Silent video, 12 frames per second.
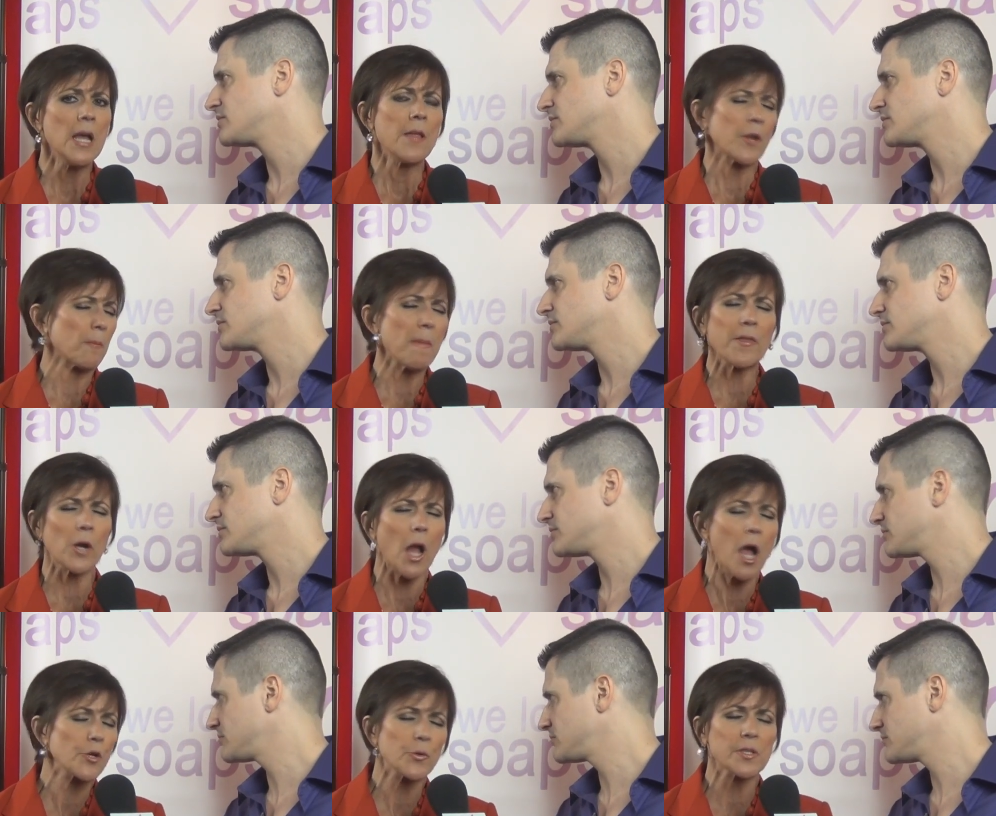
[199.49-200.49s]
Speaker 1: There are, there are
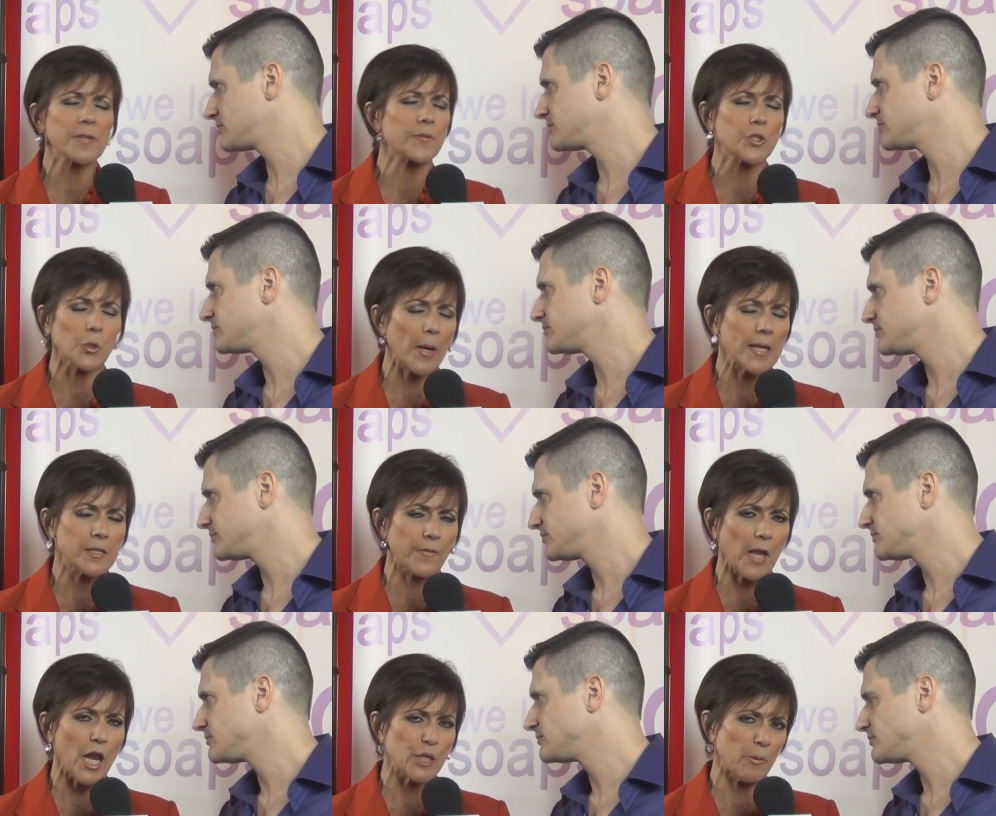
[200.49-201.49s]
hundreds of strains of
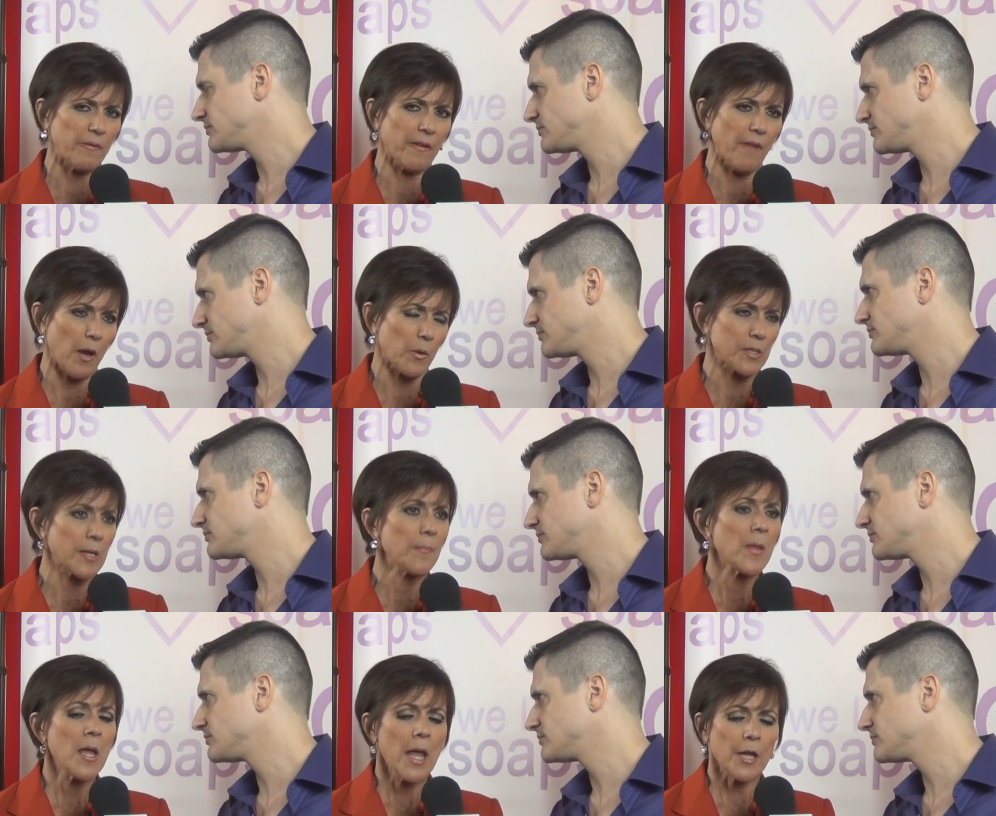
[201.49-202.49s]
the HPV virus,
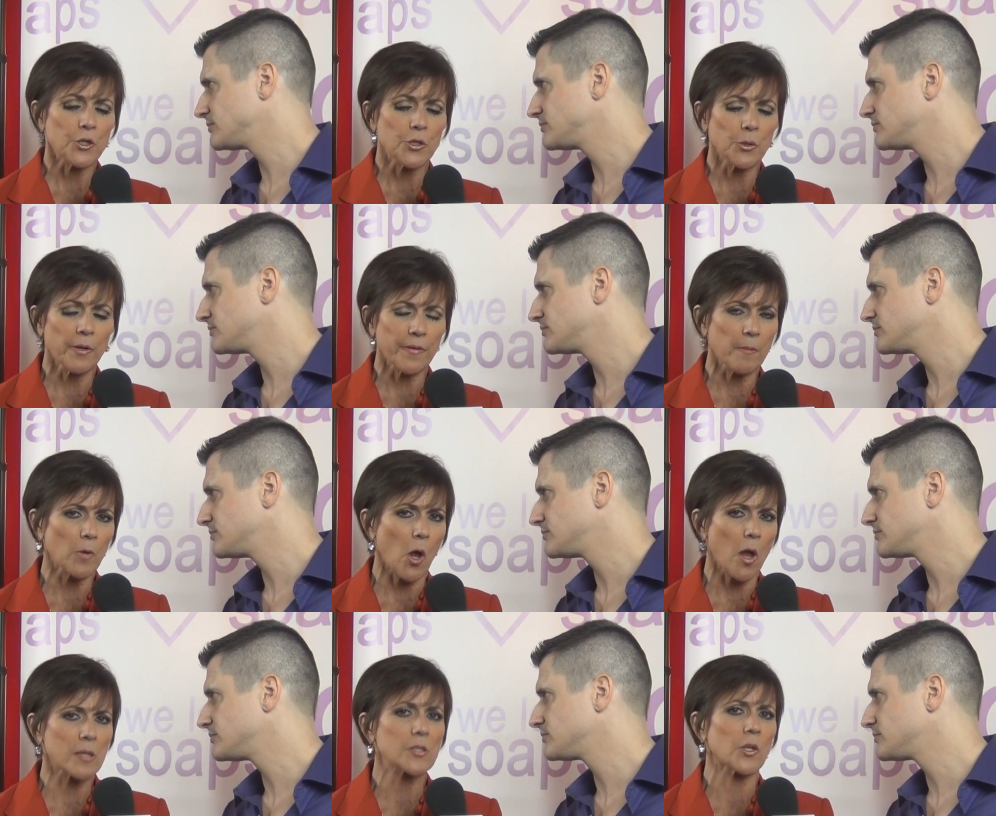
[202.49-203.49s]
and two of them
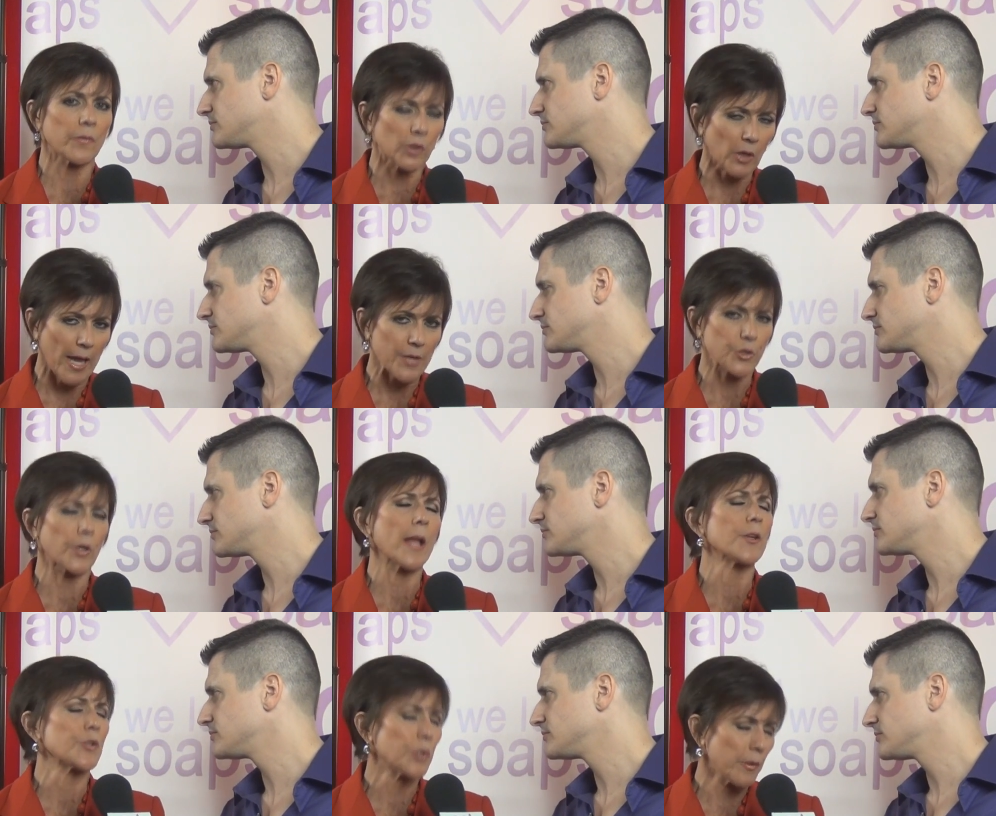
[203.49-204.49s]
cause cervical cancer,
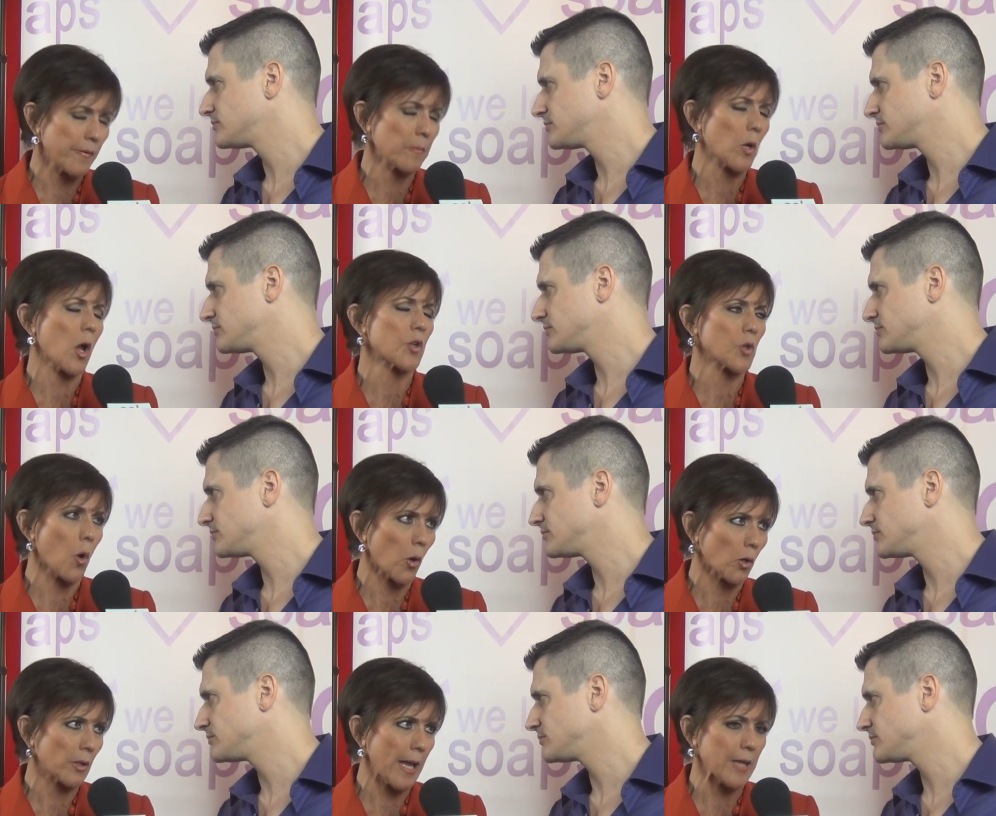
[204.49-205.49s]
and two of them cause
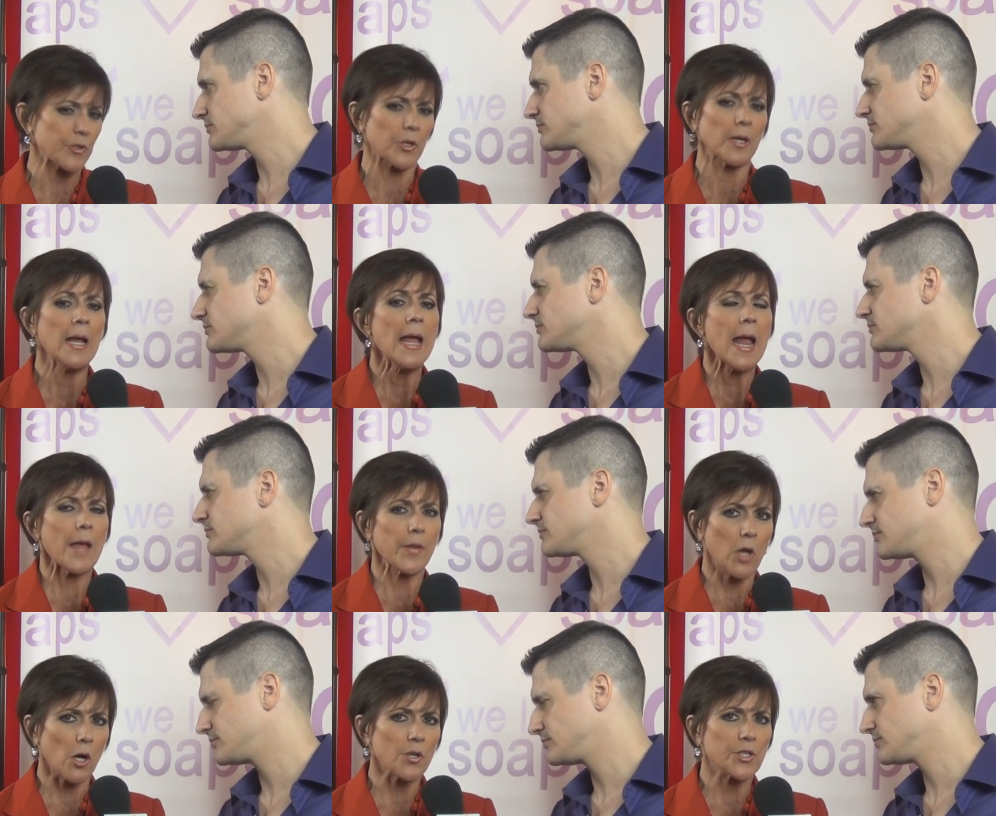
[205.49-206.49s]
oral cancer. And the
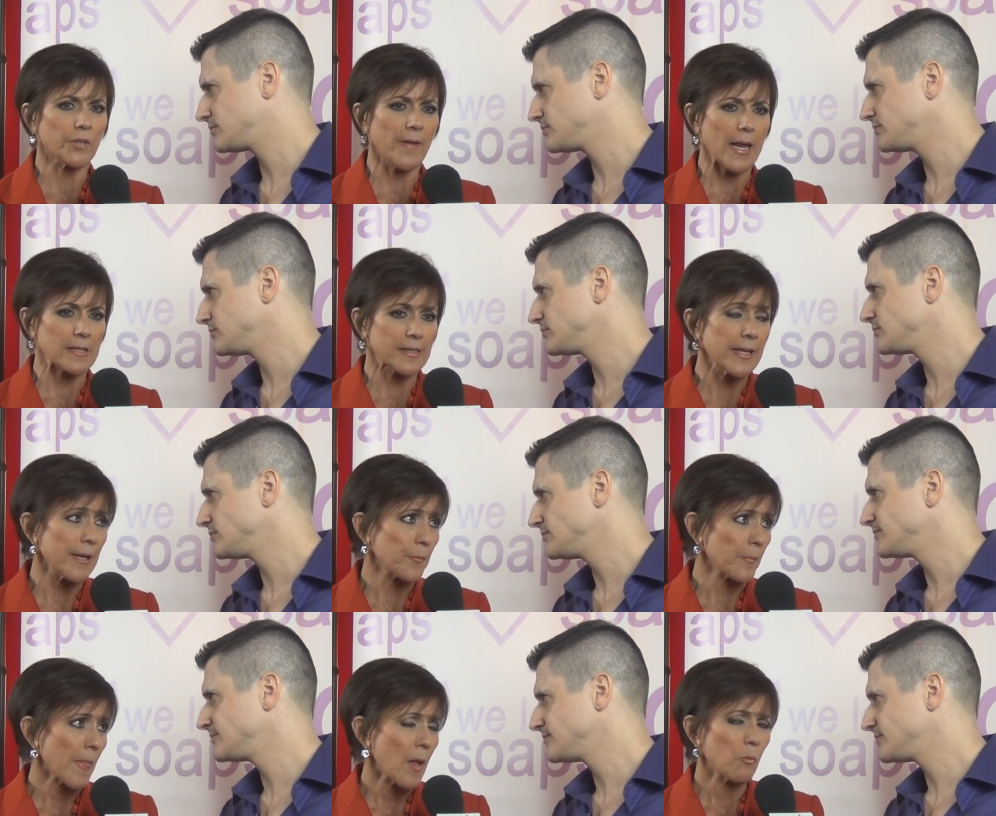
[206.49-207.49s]
Gardasil
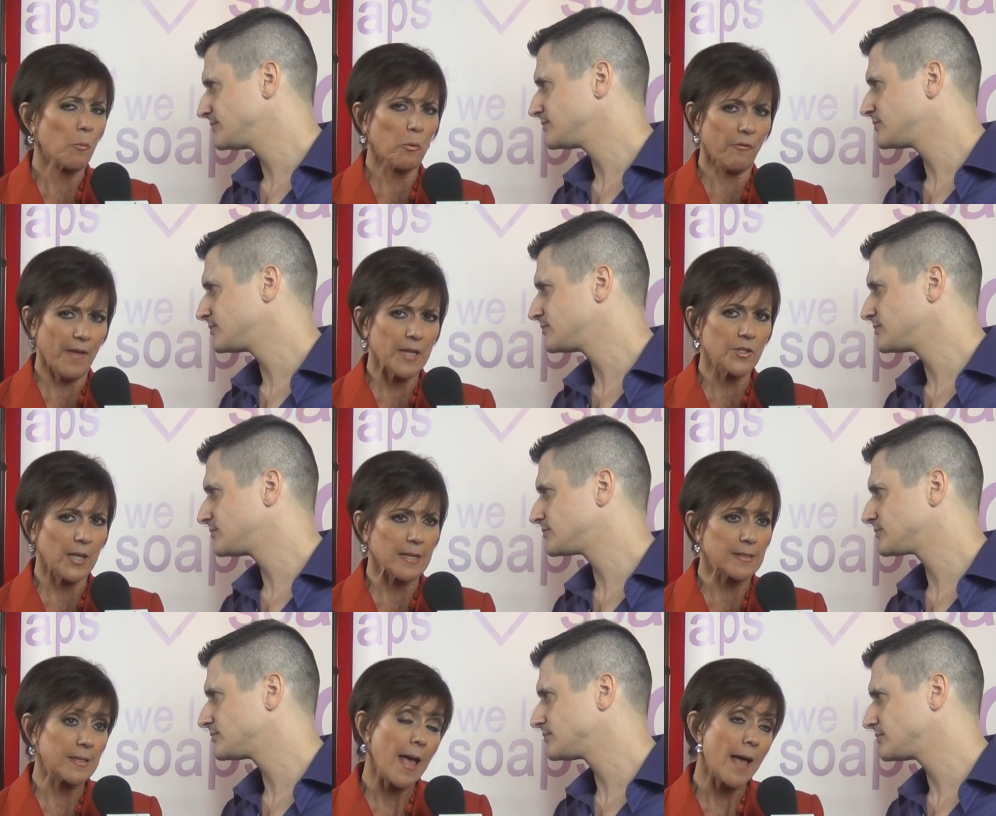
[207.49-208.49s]
vaccine will prevent
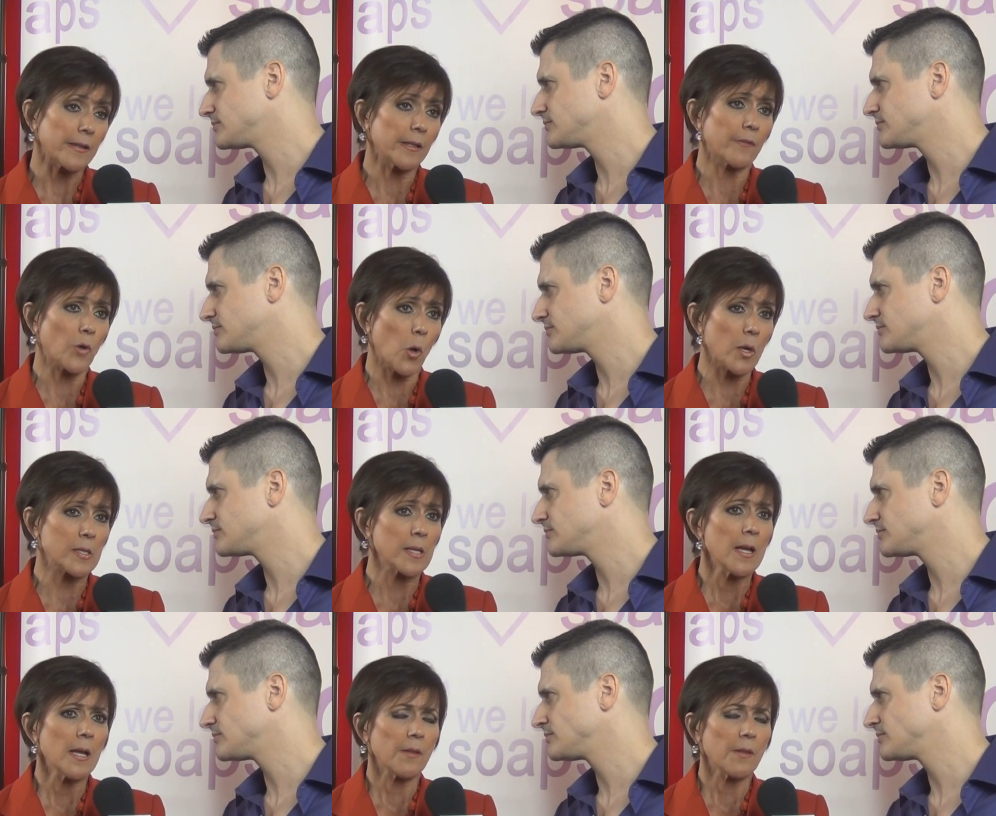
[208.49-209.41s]
against that. And of course,